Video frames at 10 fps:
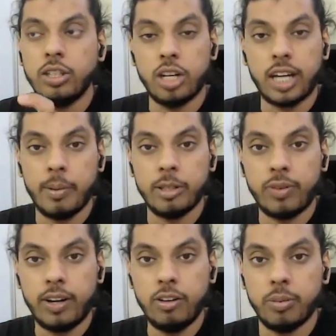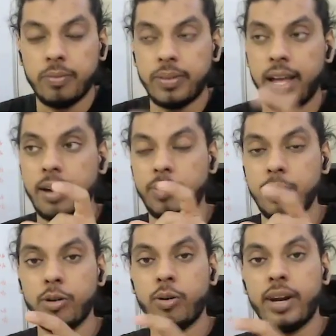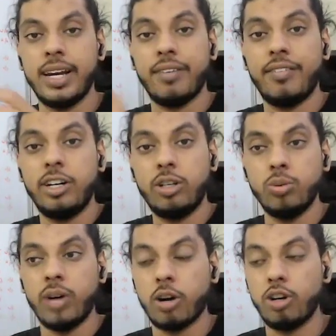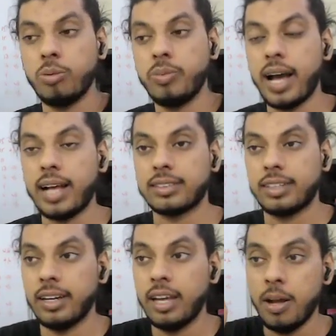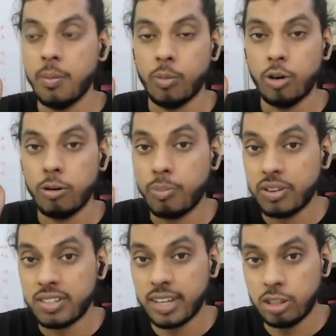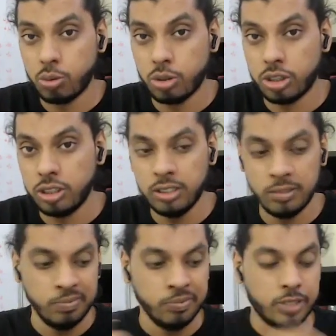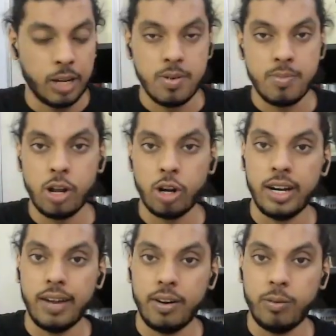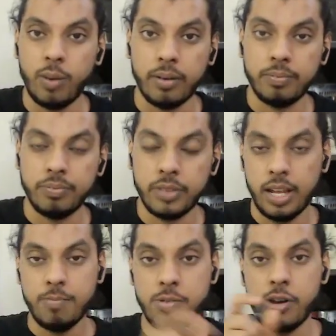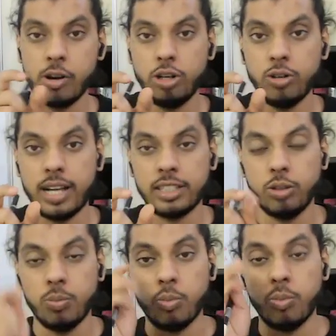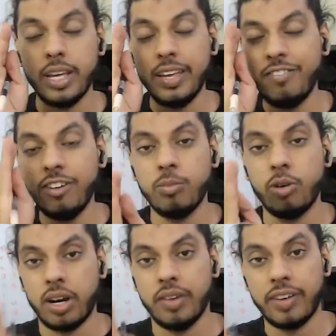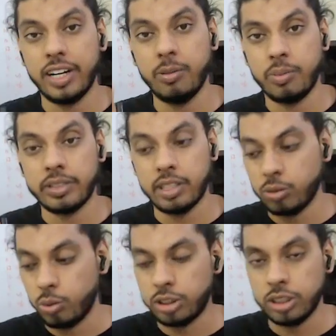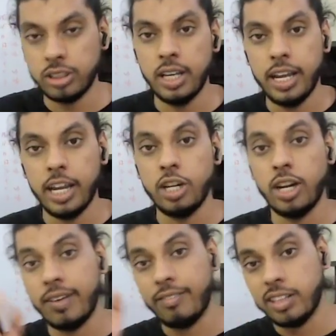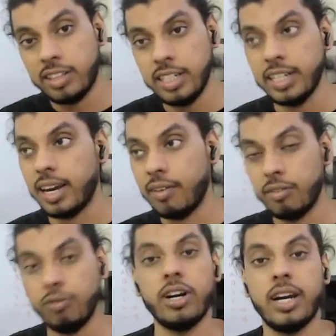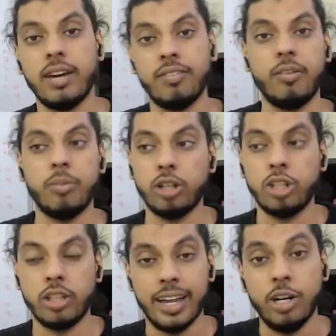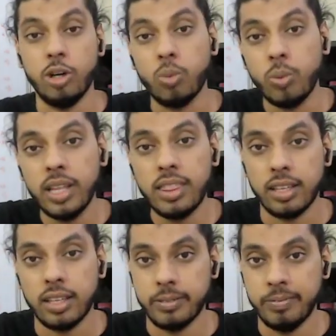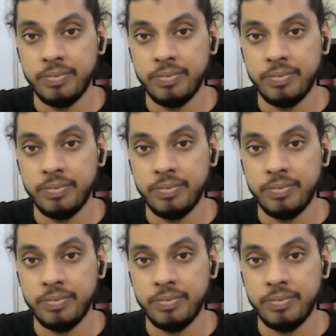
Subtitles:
your time is valuable, and people who are in level 2 are going to be asking more precise questions than people who are in level 1. People are going to ask you even more refined and precise questions in your level 3 and level 4 and level 5, because when they're doing things